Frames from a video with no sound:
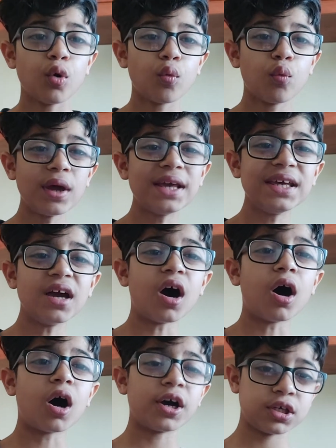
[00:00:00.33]
We
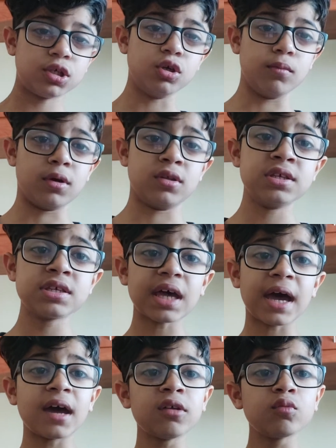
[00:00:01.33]
are humans
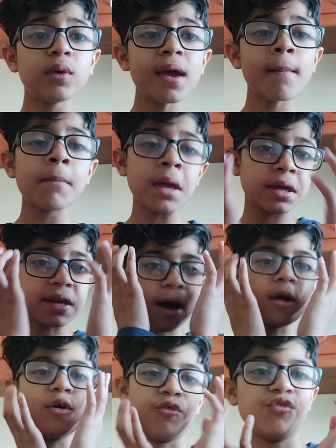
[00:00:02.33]
and we are made out
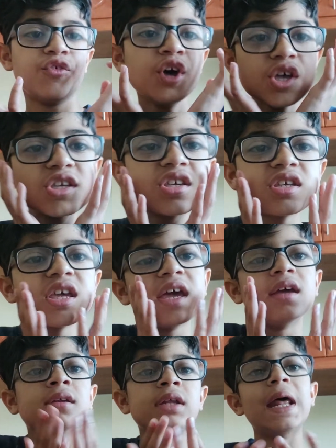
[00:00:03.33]
of
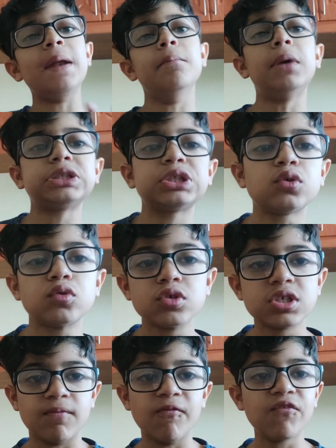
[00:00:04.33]
skin and muscles
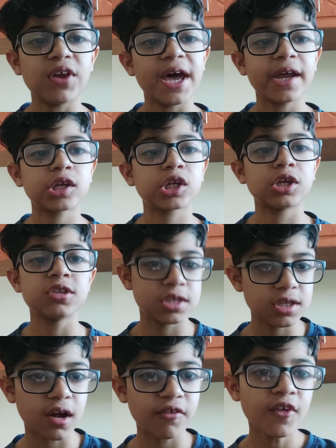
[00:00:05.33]
and flesh and
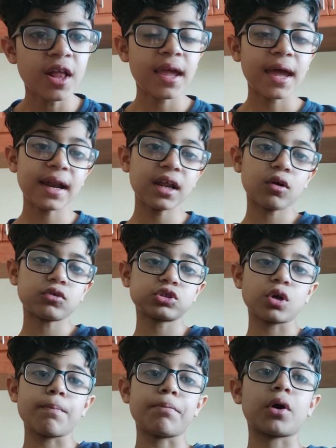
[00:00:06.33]
stuff, and
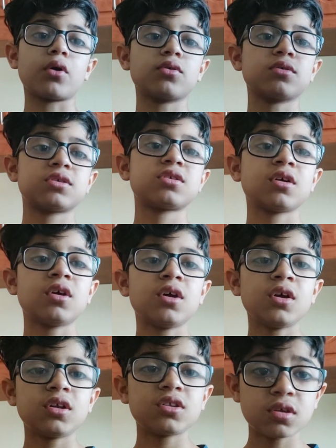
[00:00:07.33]
also bones
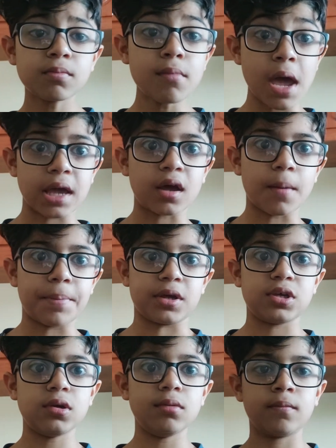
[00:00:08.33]
to make up a
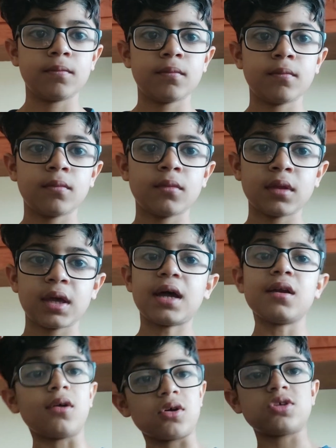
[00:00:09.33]
human, and
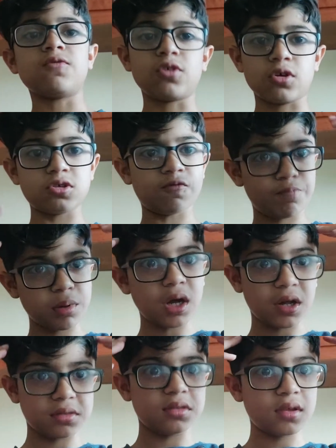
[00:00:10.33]
lots of
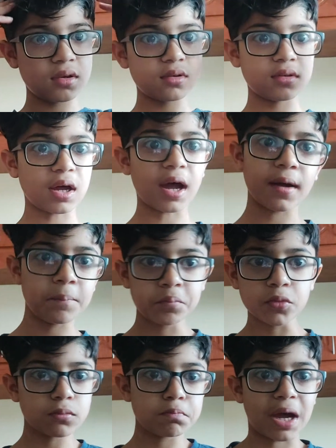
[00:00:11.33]
blood that
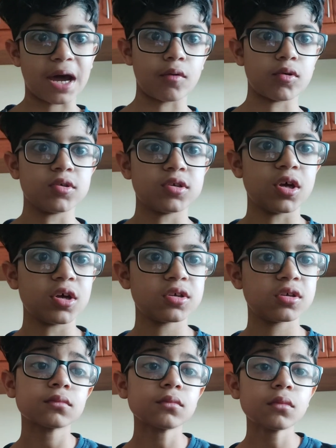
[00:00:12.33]
powers
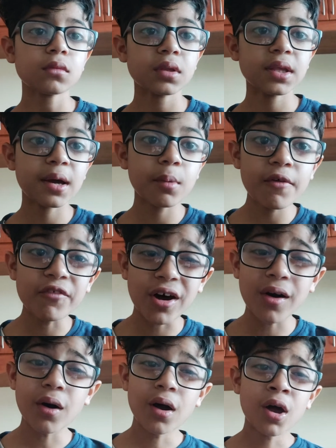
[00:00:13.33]
us.
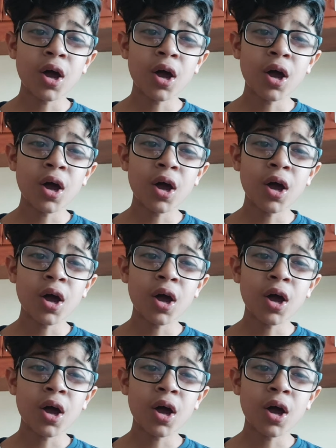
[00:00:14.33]
However,